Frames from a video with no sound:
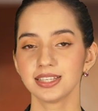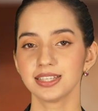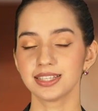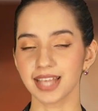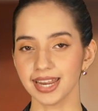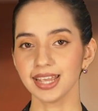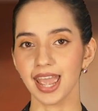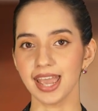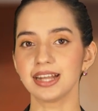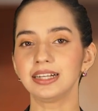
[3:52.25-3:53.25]
Setting
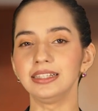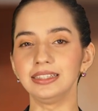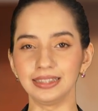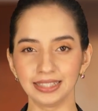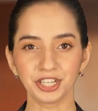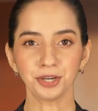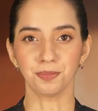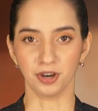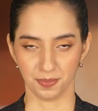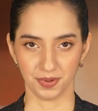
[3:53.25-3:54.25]
a clear
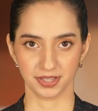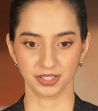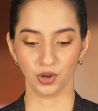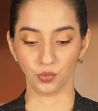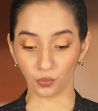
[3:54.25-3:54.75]
purpose